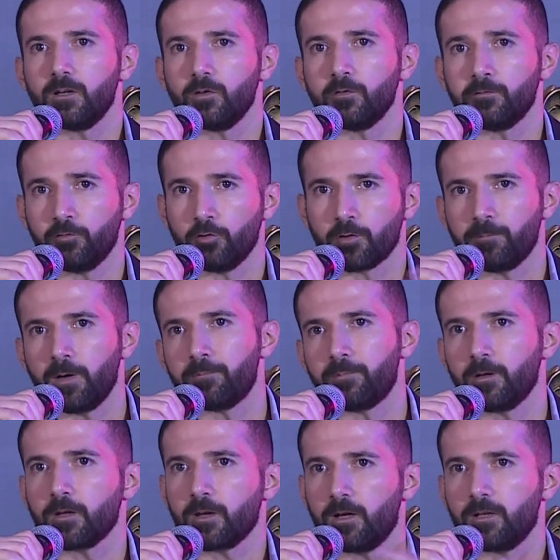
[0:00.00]
for
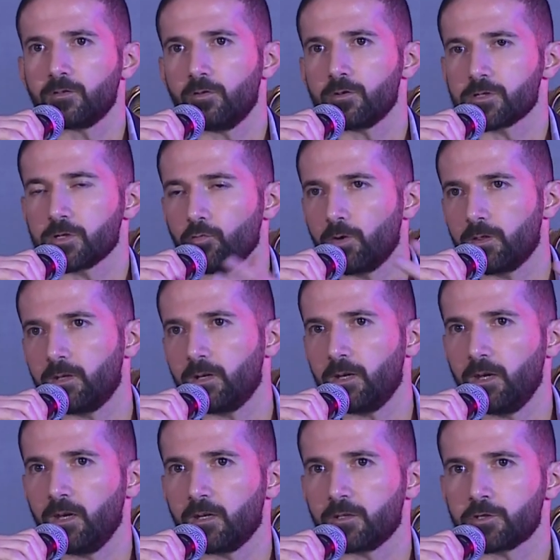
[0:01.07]
public and also with the
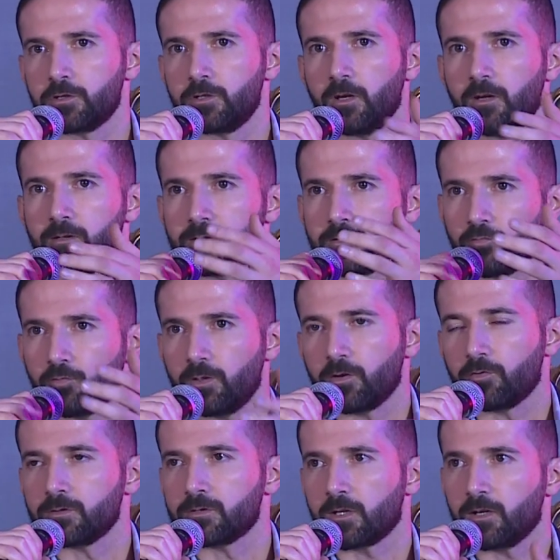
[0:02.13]
AHJs, with the
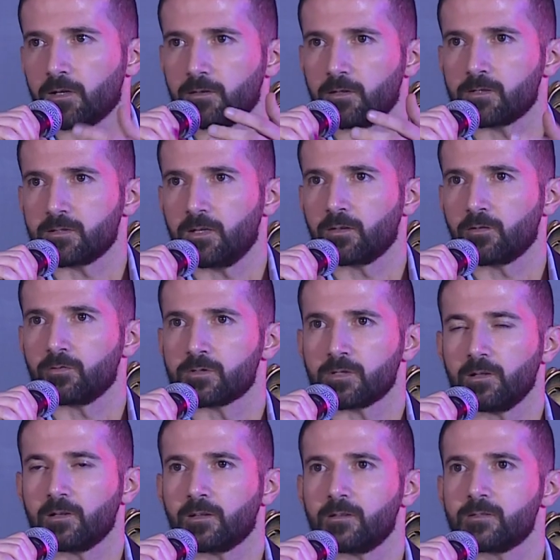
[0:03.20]
contractors and
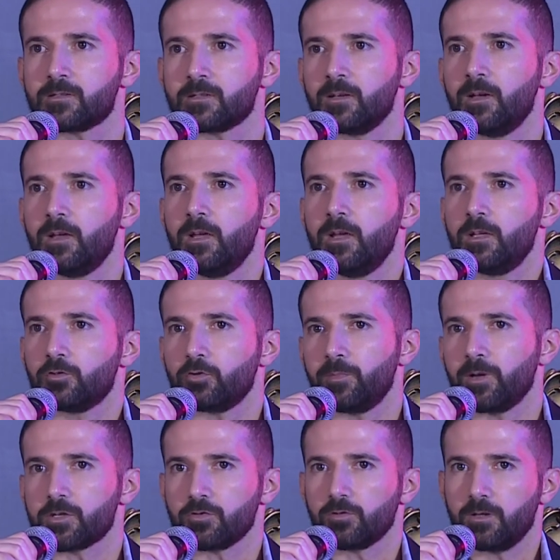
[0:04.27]
consultants, to
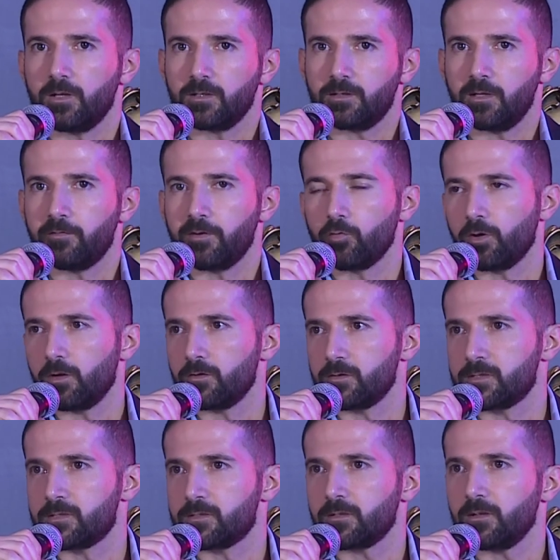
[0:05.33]
make sure that everyone
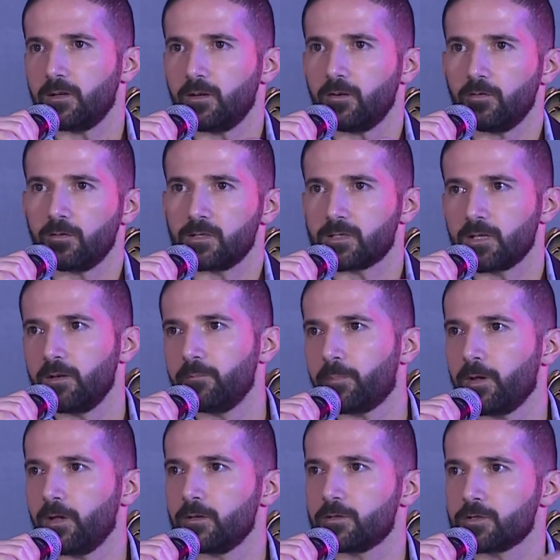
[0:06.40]
is on the same
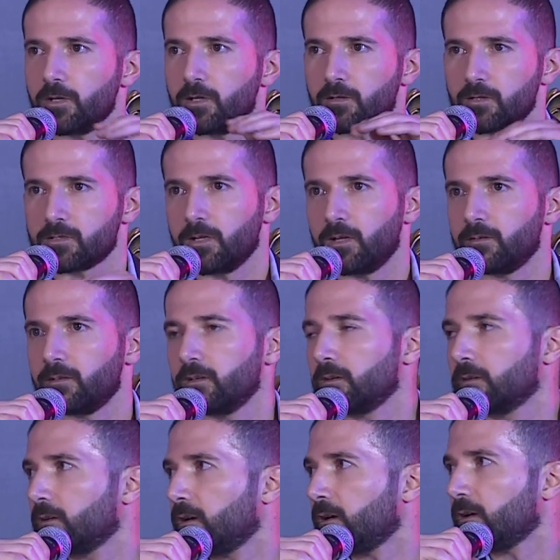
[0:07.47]
page,
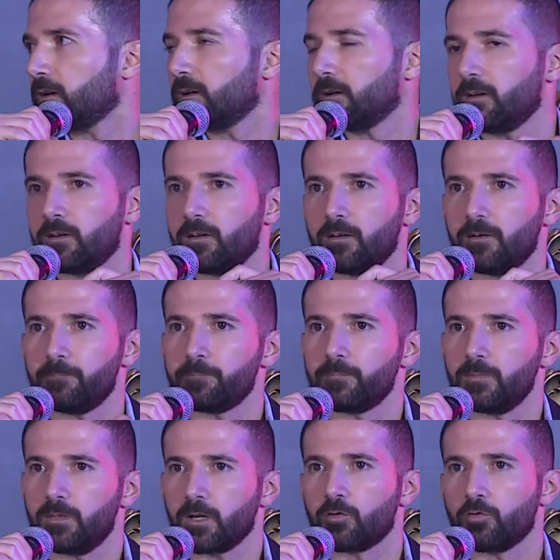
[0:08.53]
understanding
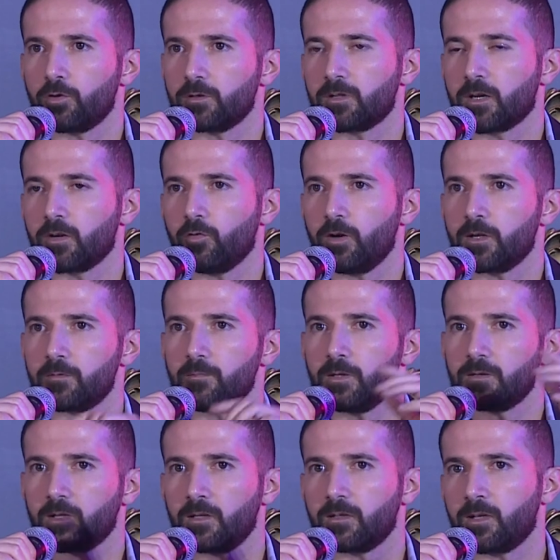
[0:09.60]
the code
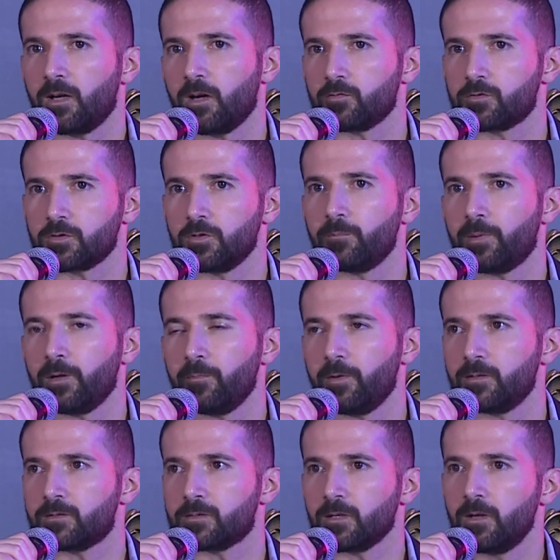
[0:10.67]
requirement and how to
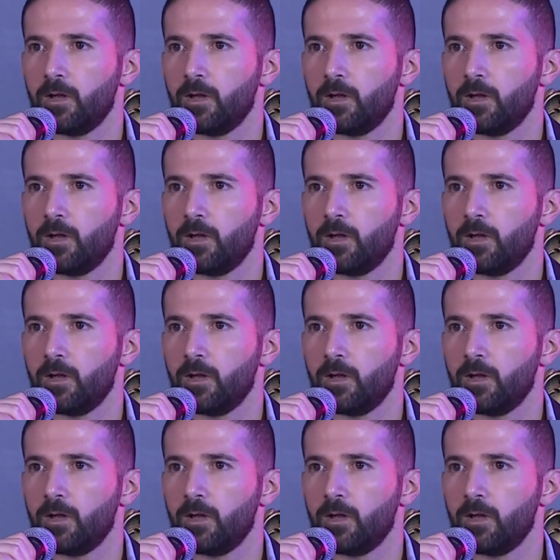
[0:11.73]
implement